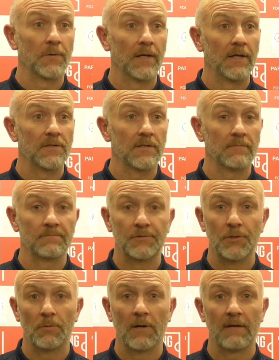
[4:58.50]
what it is, and I'm
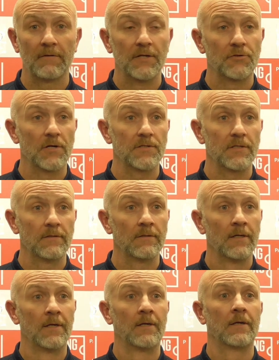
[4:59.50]
sure we'll have an interesting